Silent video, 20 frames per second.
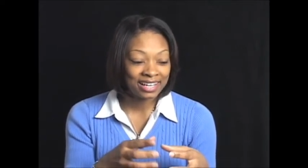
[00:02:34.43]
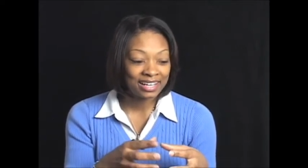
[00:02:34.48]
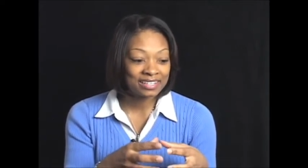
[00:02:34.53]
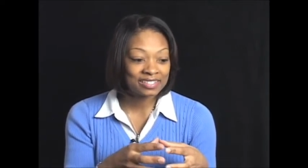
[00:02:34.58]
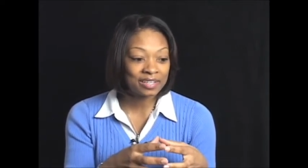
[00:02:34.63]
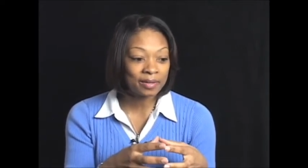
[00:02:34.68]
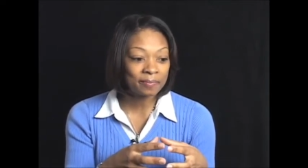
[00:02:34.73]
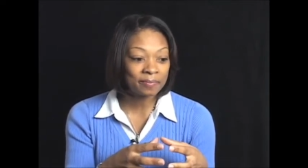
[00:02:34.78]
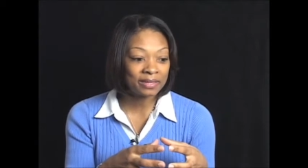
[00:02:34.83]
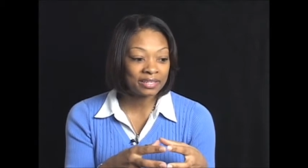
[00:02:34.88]

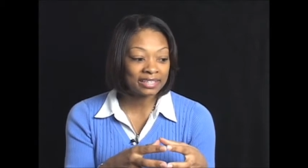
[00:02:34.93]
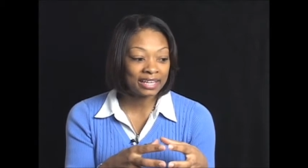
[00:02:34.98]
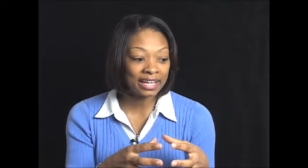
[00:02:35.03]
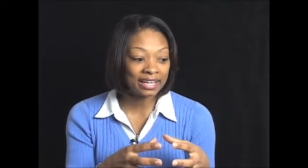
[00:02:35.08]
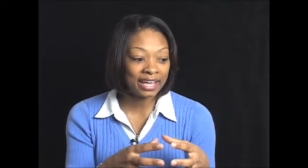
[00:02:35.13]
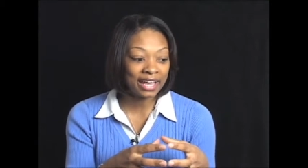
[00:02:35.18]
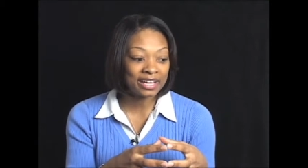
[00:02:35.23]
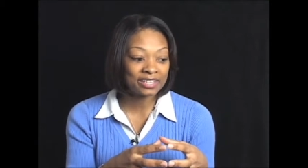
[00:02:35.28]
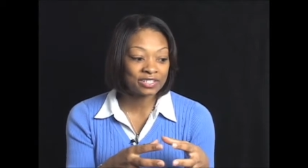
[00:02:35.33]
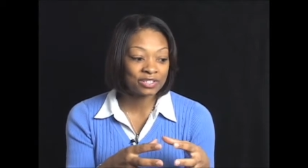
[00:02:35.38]
Something that
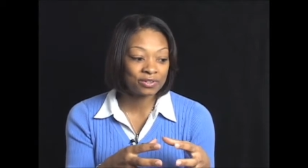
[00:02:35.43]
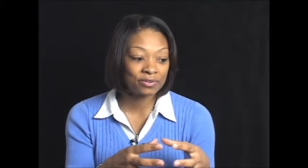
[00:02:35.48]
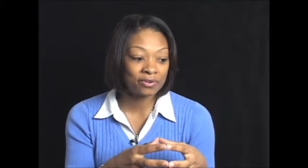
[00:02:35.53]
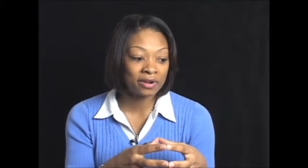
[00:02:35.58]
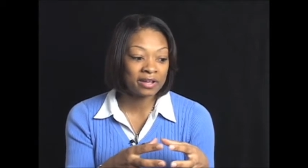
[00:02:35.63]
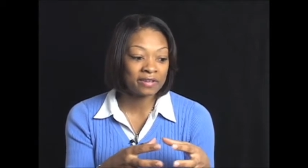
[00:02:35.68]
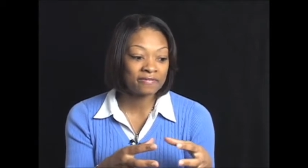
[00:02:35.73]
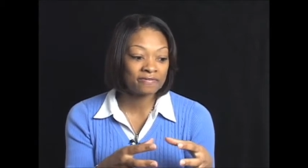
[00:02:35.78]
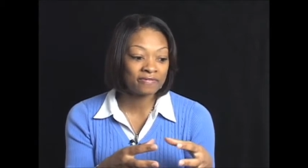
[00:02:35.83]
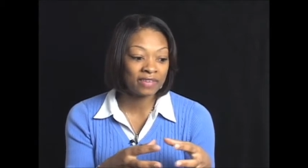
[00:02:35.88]
has a
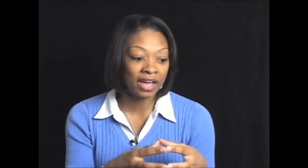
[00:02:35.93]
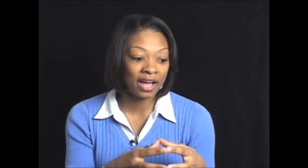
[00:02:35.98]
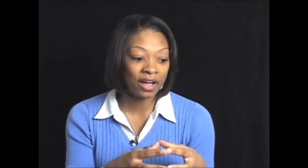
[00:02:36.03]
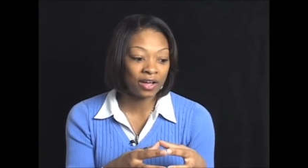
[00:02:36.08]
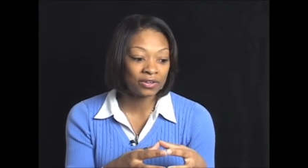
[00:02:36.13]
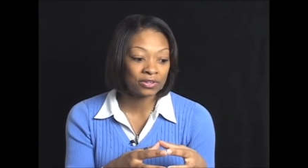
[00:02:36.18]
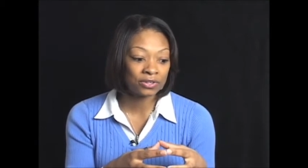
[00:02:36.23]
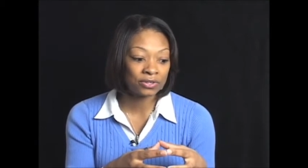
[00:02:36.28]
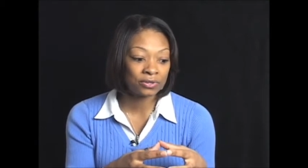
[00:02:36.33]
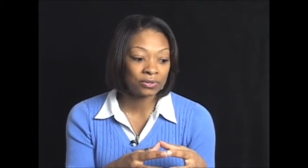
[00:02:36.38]
great
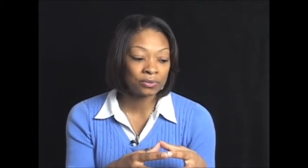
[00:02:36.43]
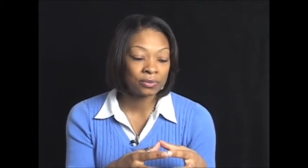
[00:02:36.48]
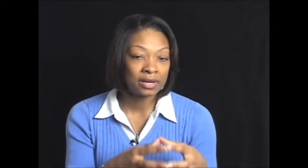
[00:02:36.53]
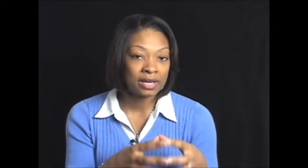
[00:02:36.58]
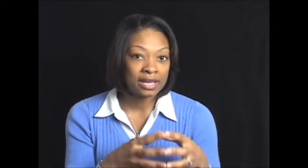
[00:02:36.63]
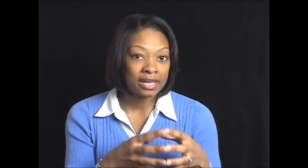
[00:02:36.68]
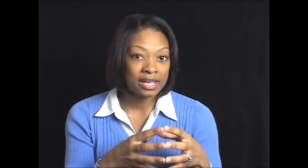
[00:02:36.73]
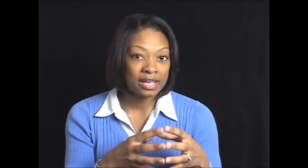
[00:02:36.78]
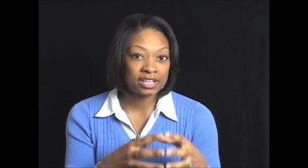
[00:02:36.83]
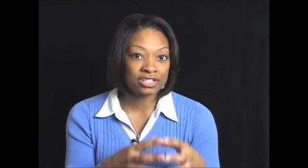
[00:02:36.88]
value
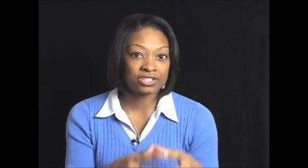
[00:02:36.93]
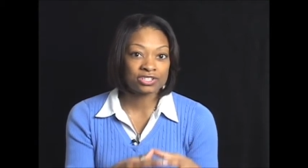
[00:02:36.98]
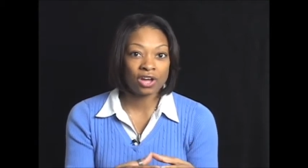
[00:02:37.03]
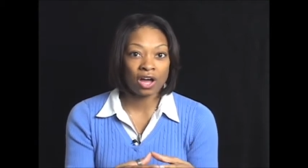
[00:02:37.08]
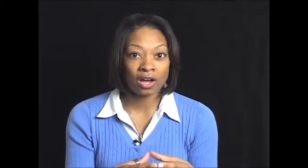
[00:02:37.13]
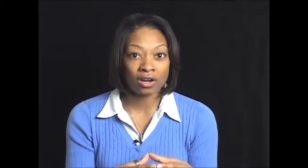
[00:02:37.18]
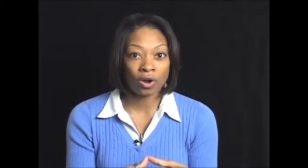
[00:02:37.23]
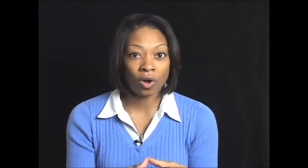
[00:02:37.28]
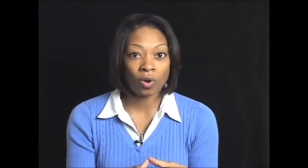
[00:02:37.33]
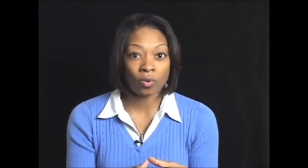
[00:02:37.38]
is
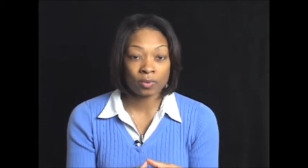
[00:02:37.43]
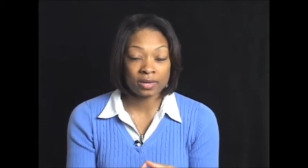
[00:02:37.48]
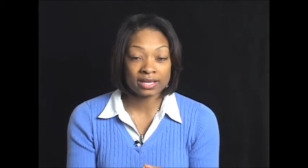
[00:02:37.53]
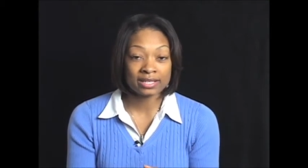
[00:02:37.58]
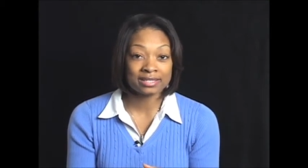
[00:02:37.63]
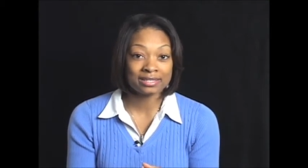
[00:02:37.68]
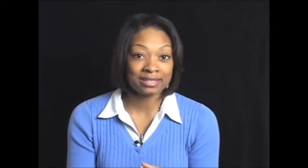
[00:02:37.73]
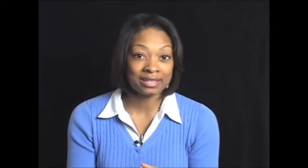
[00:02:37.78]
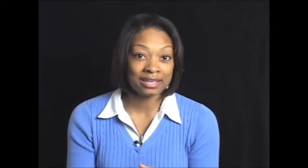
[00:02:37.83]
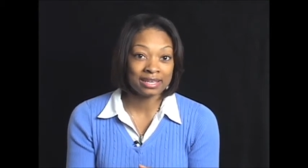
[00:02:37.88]
not
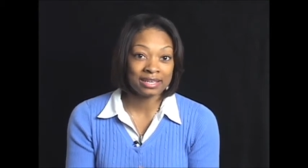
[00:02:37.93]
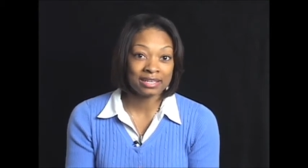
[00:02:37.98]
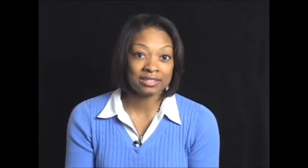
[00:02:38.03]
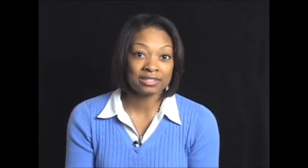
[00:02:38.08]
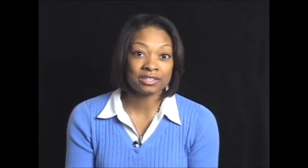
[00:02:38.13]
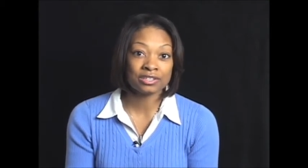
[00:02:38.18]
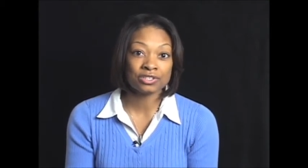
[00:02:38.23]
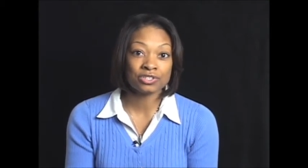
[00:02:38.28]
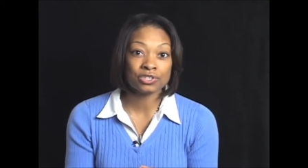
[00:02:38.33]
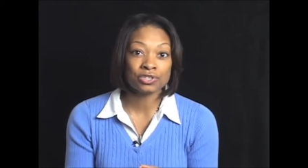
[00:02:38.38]
always
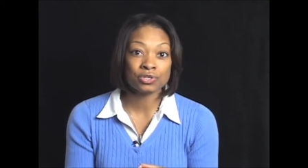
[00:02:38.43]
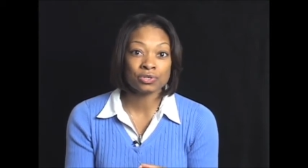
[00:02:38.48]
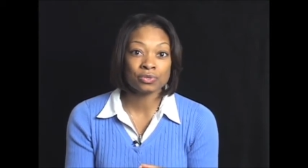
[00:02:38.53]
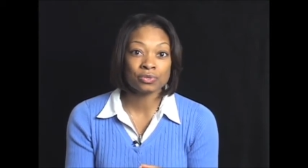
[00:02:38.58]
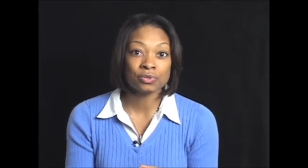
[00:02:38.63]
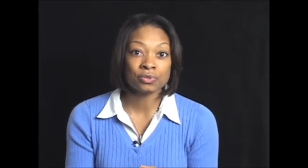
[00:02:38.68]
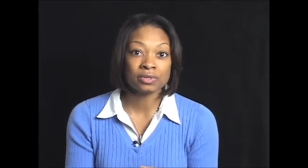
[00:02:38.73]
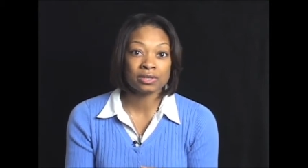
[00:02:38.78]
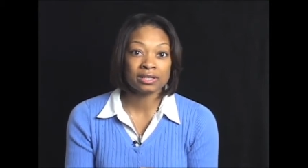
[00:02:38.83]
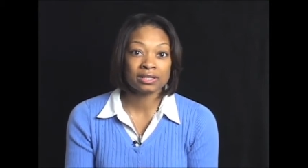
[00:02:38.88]
easy
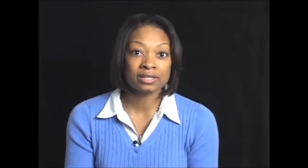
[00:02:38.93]
to